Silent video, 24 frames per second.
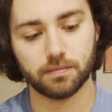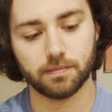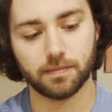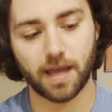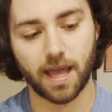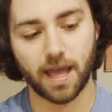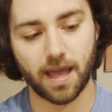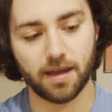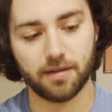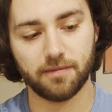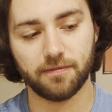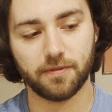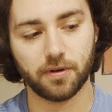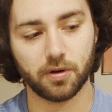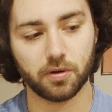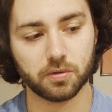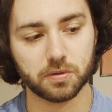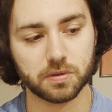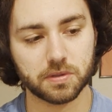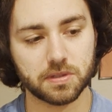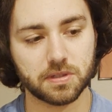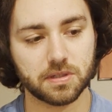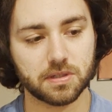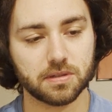
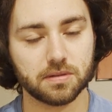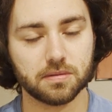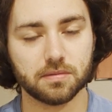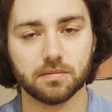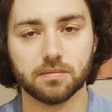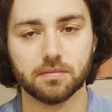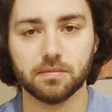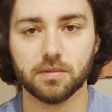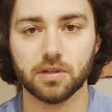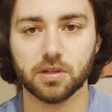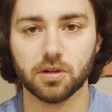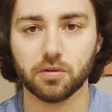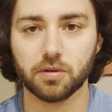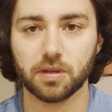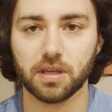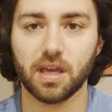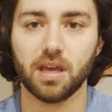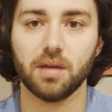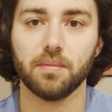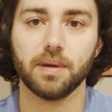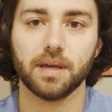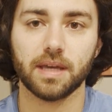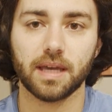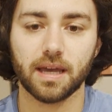headphones,
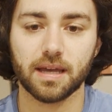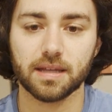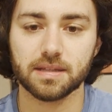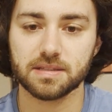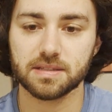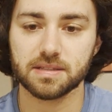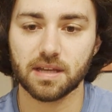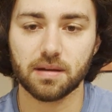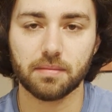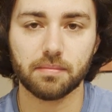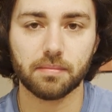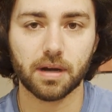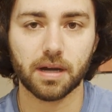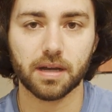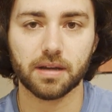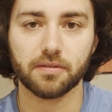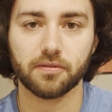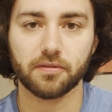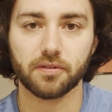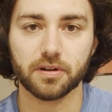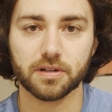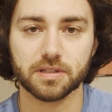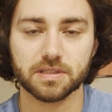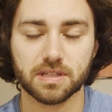gaming headset mic,
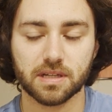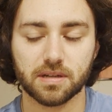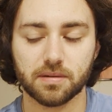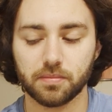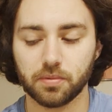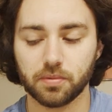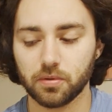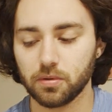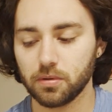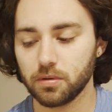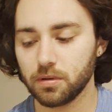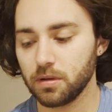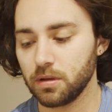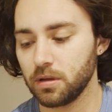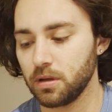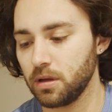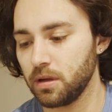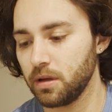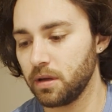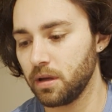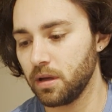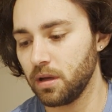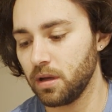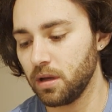for example.
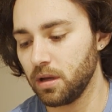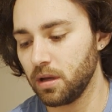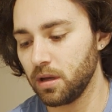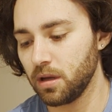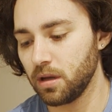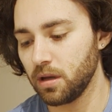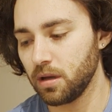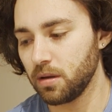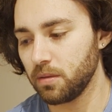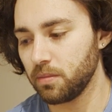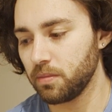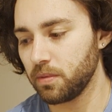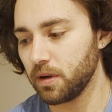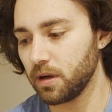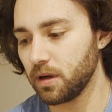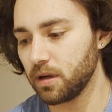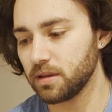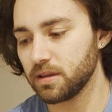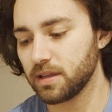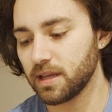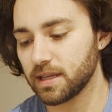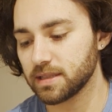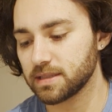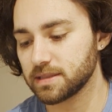
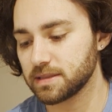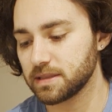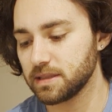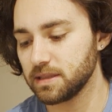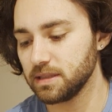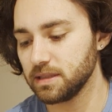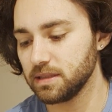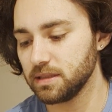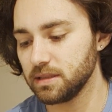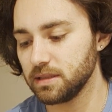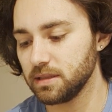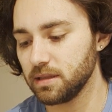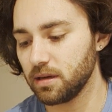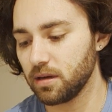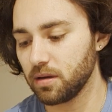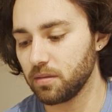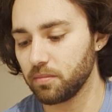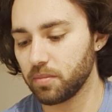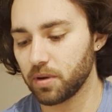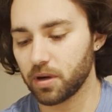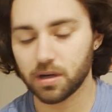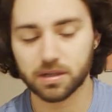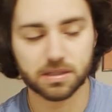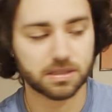But that's the
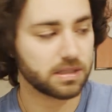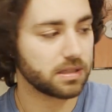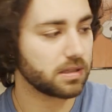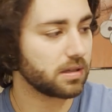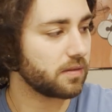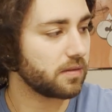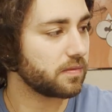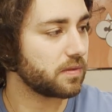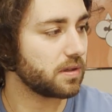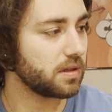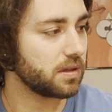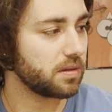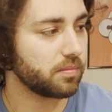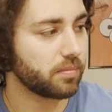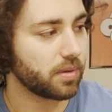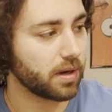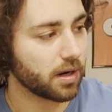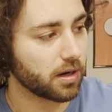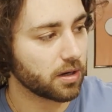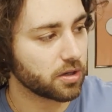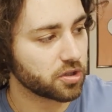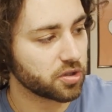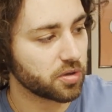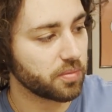unboxing of the
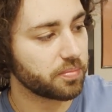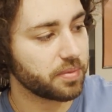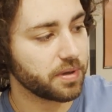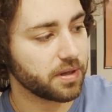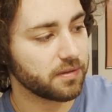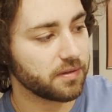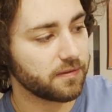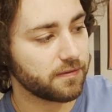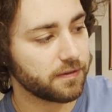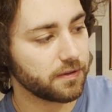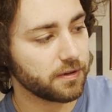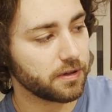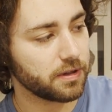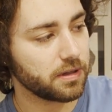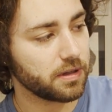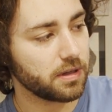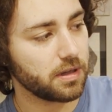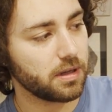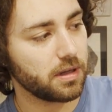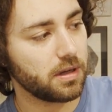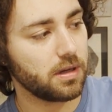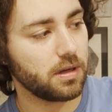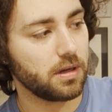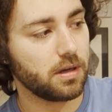Behringer Bigfoot.
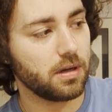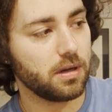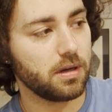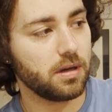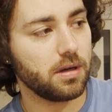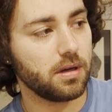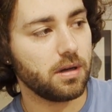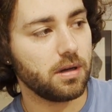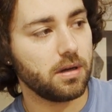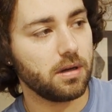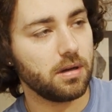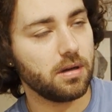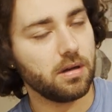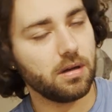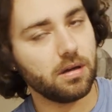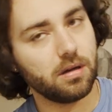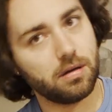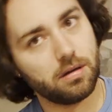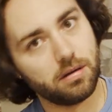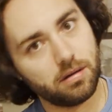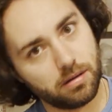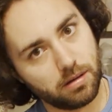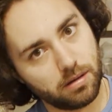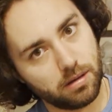
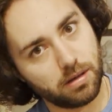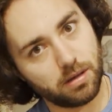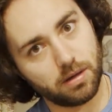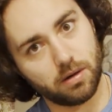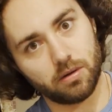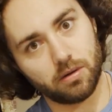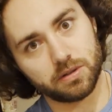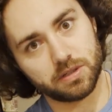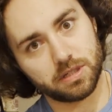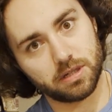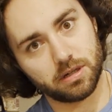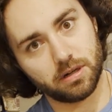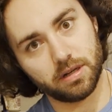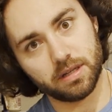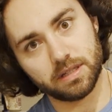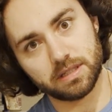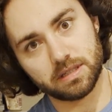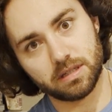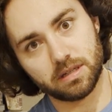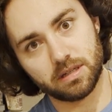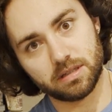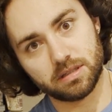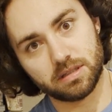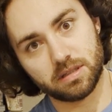In all
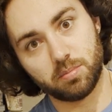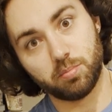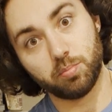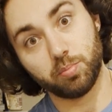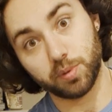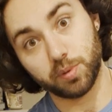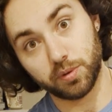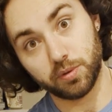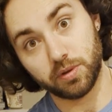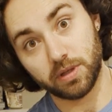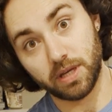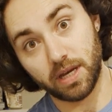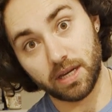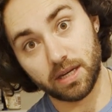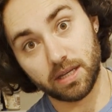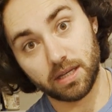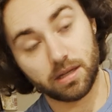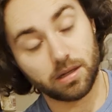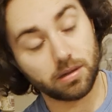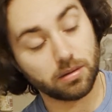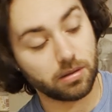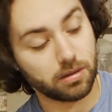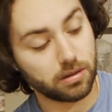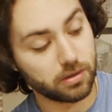seriousness, Blue Yeti
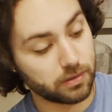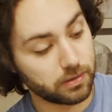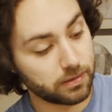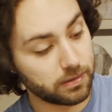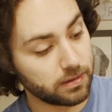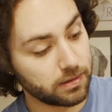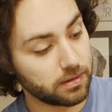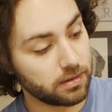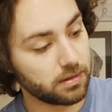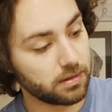clone